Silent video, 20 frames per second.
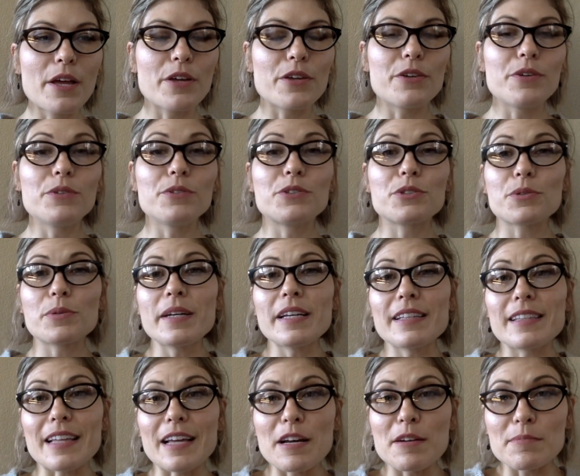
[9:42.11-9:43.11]
you
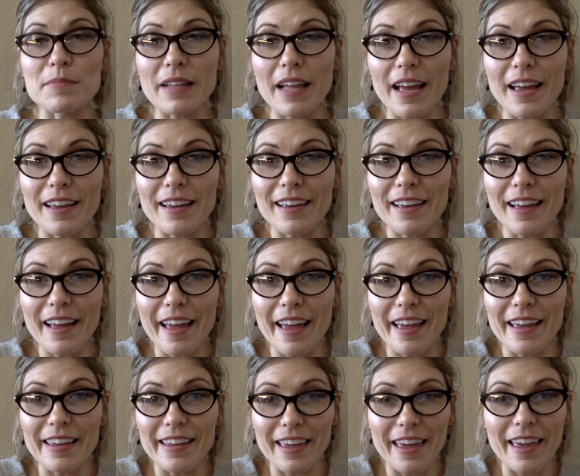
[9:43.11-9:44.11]
treat them like
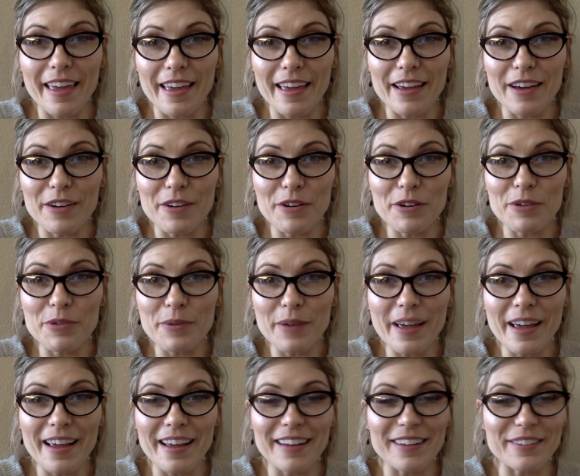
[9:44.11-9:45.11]
a king or
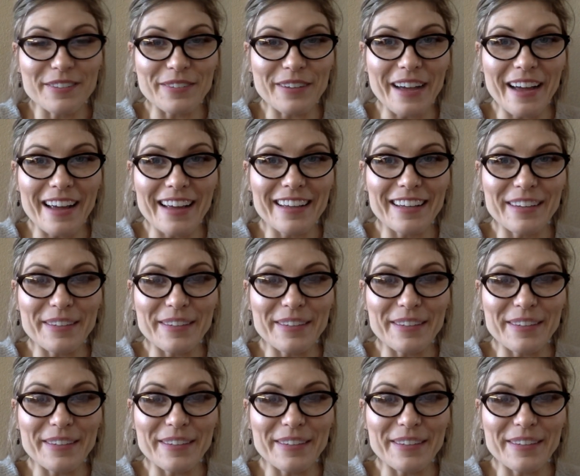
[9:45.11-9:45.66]
queen, right?